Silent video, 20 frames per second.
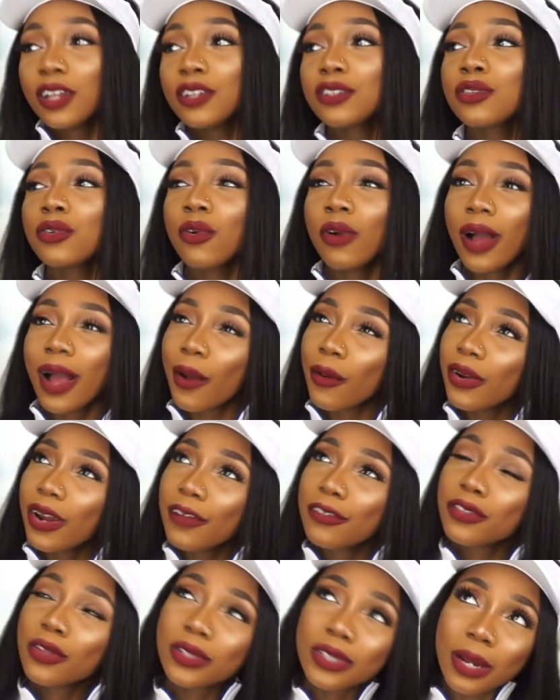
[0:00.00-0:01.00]
So I would
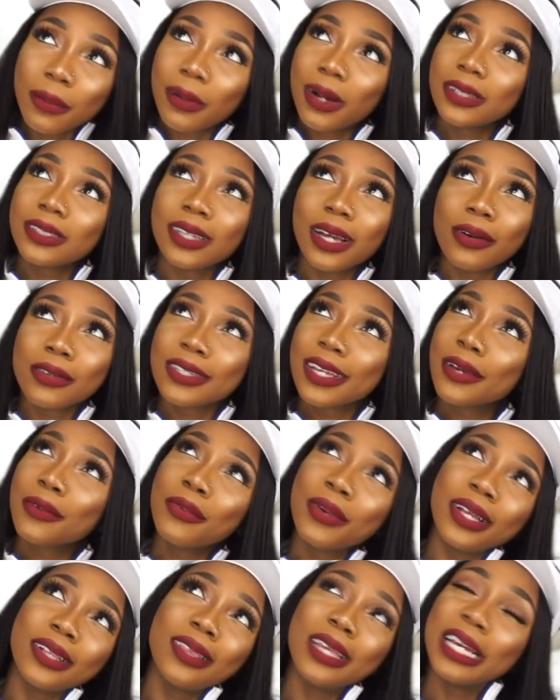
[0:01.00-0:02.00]
have thought about it. I was like,
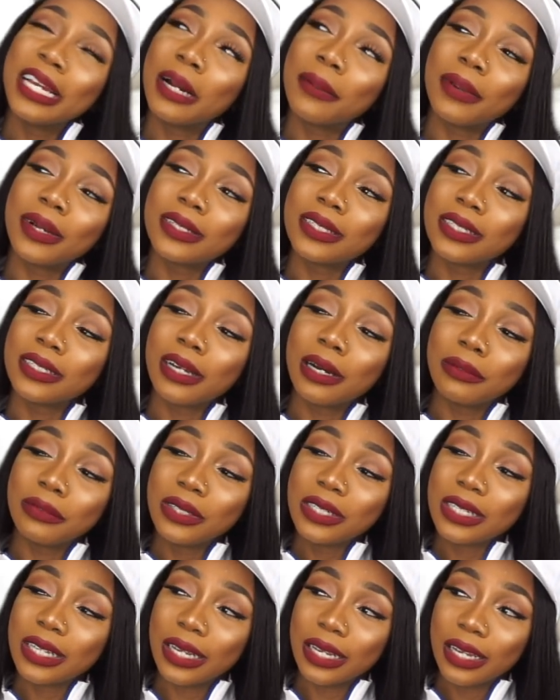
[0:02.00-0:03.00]
wait, think about it now. I'm
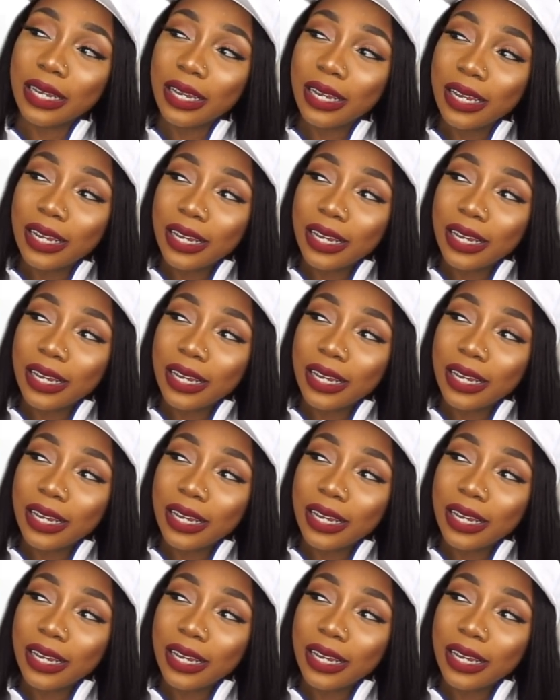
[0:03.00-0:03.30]
just like